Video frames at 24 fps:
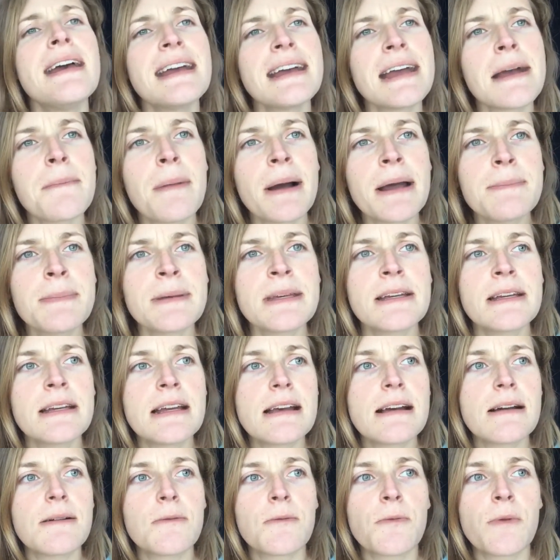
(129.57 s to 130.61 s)
It might
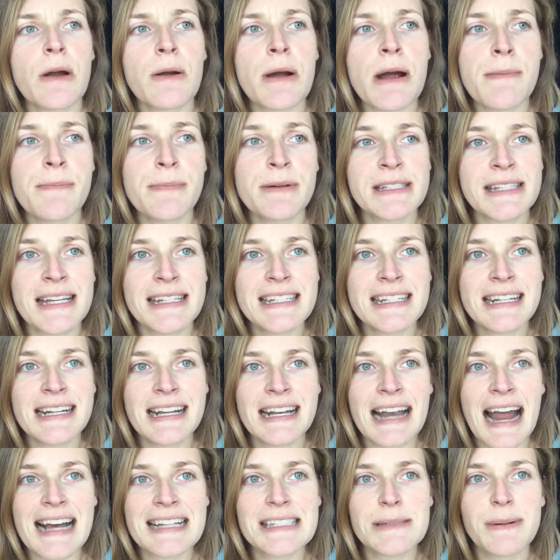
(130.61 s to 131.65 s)
be representing
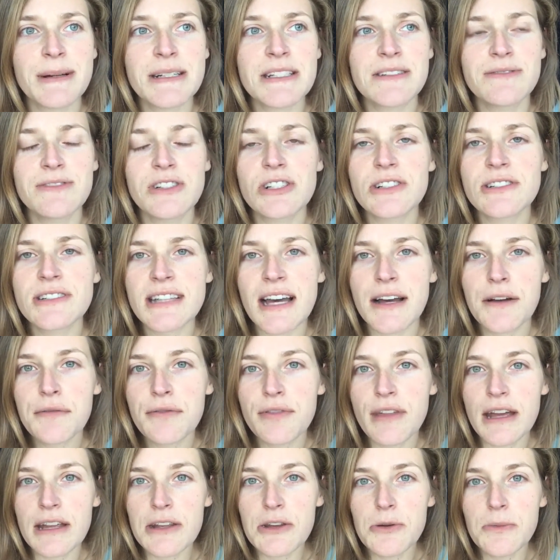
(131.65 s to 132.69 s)
an aspect of yourself
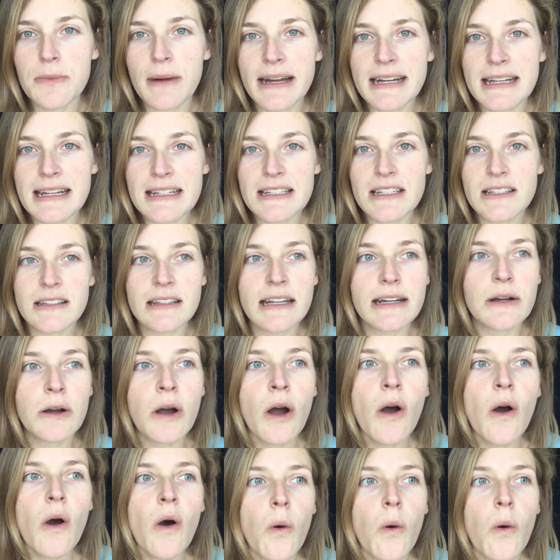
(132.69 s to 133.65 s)
that you might need to like